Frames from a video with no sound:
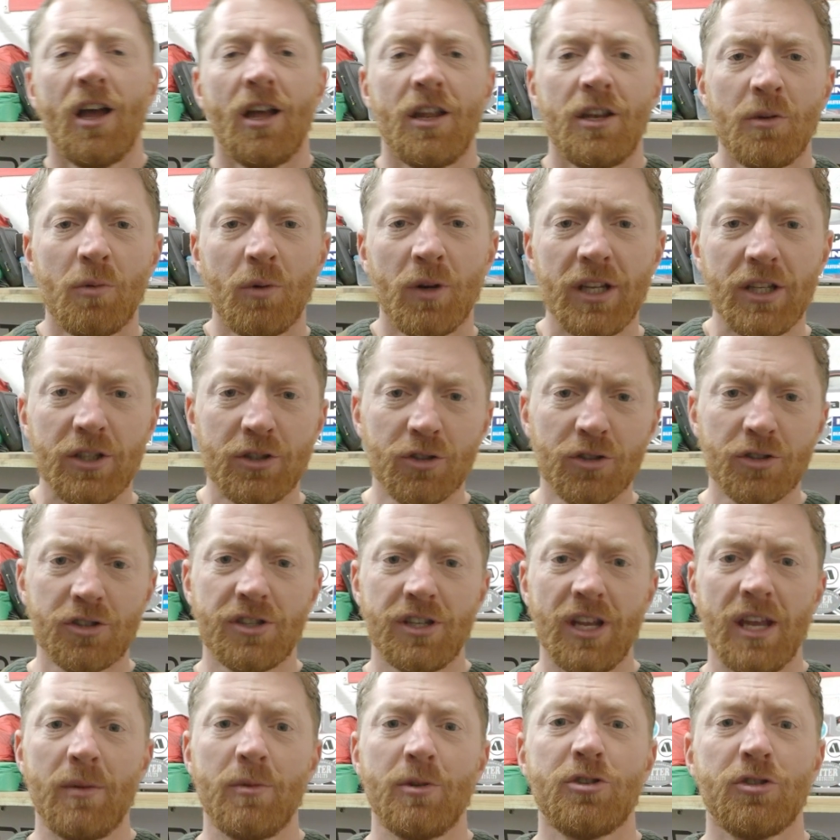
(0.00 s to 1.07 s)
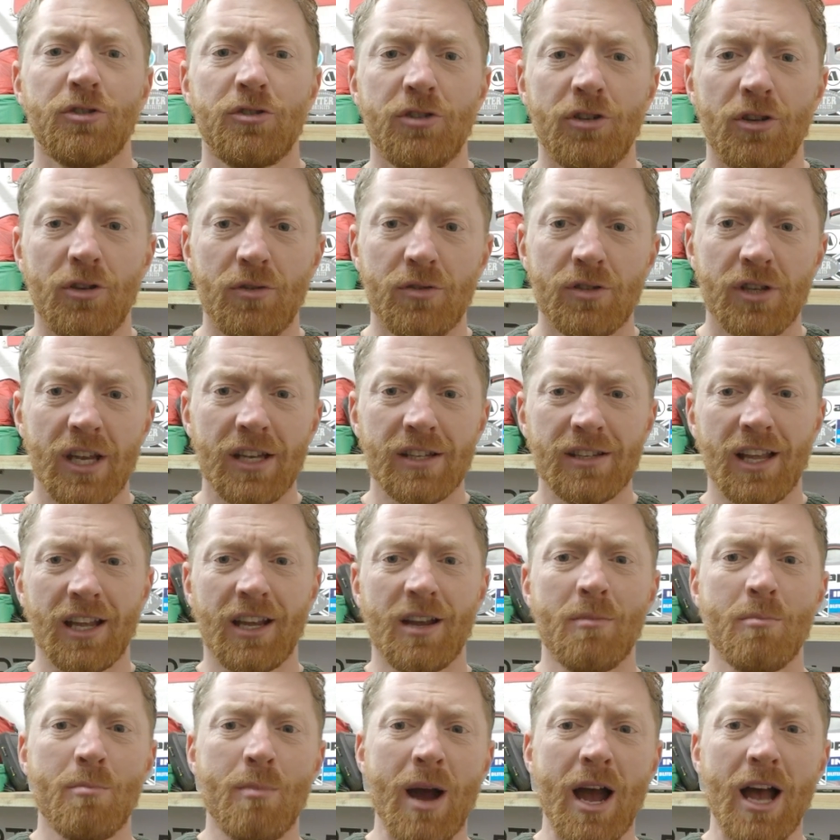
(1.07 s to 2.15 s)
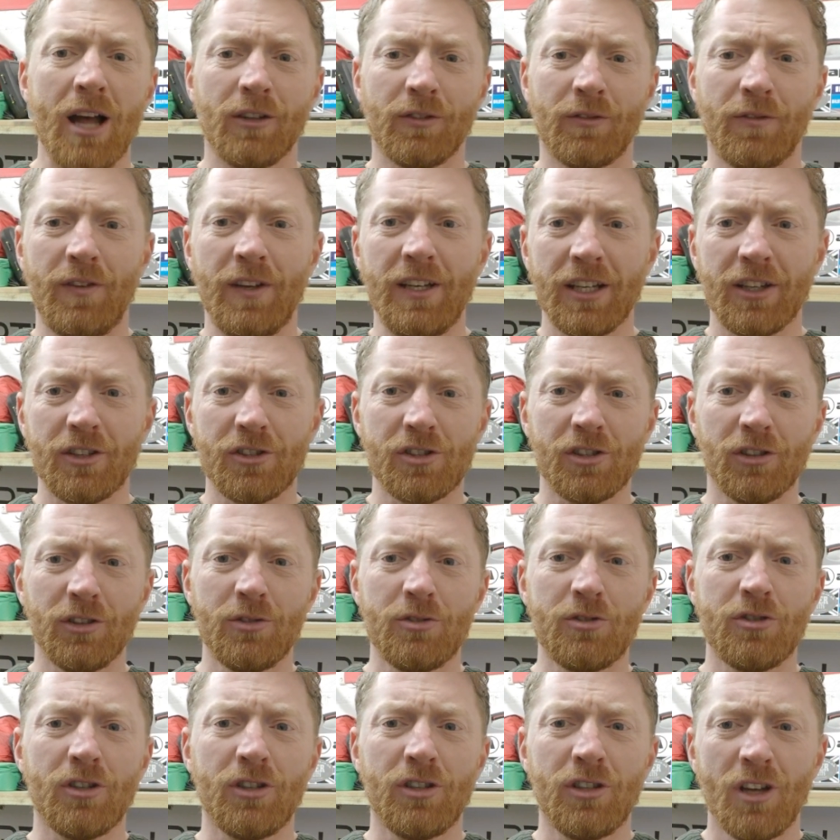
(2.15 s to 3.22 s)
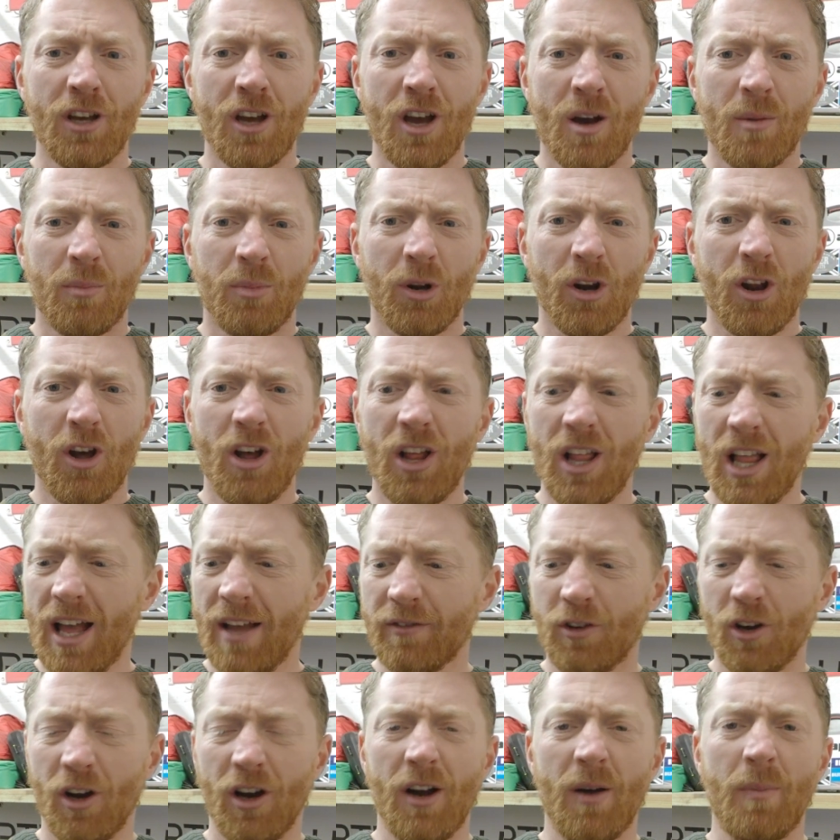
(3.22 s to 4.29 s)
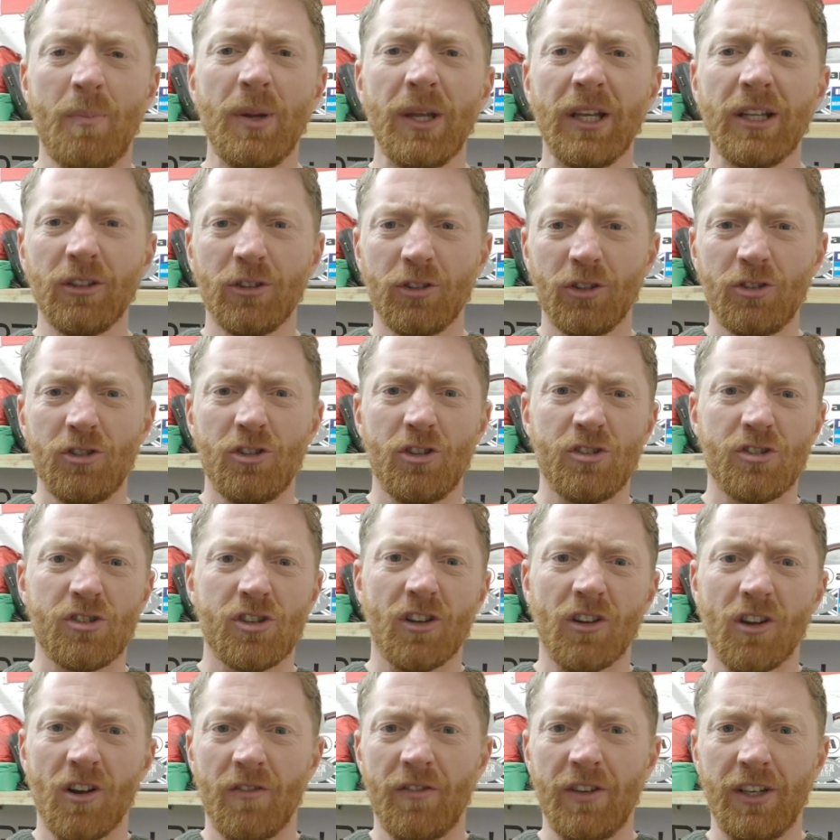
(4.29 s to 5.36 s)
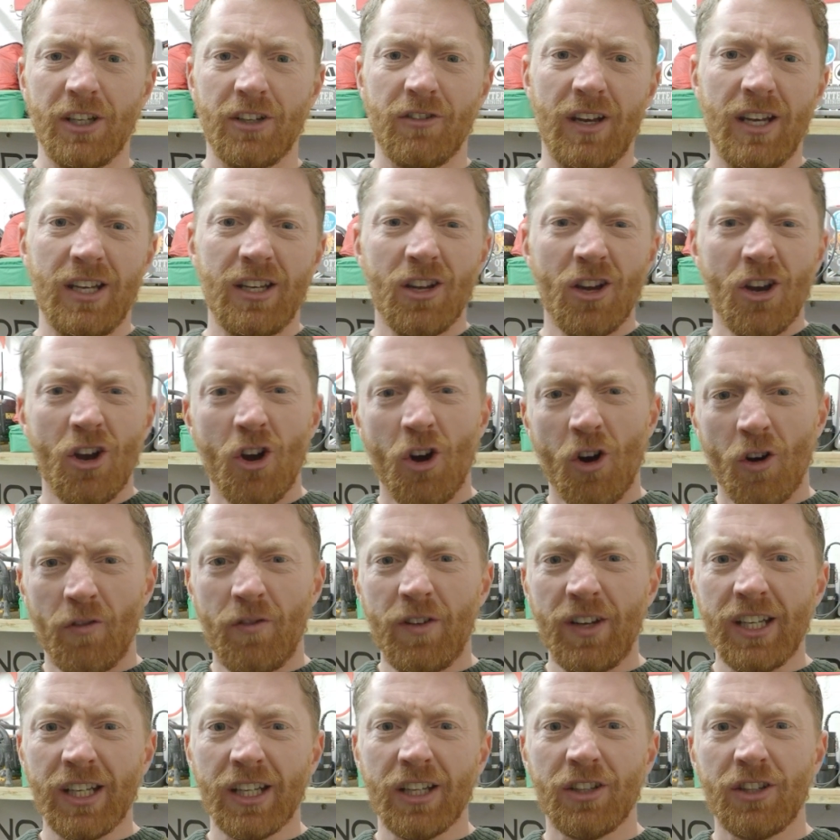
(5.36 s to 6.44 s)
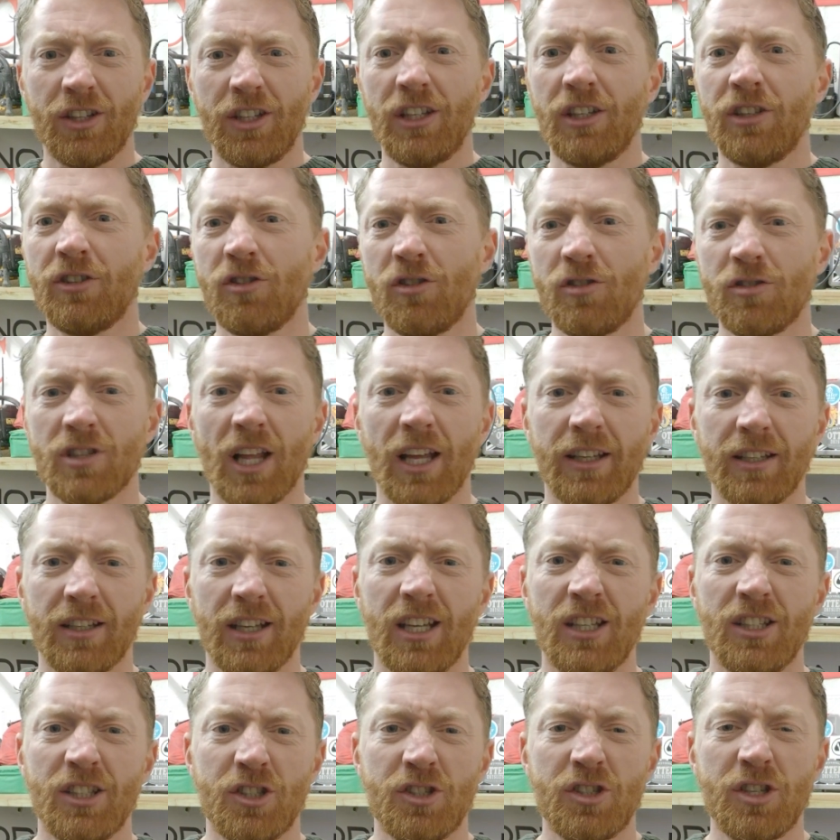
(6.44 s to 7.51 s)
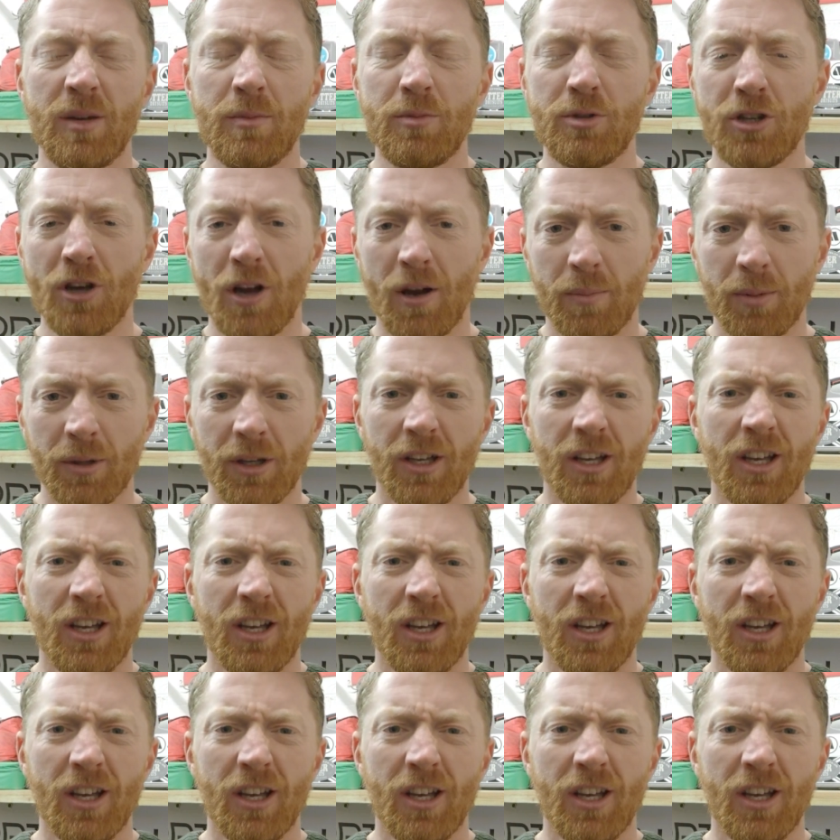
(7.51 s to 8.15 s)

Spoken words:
Now what it does say we should use is like a mild vinegar solution, but all I've got are pickled onions that have got vinegar in, or vinegar that you'd use like in the chip shop.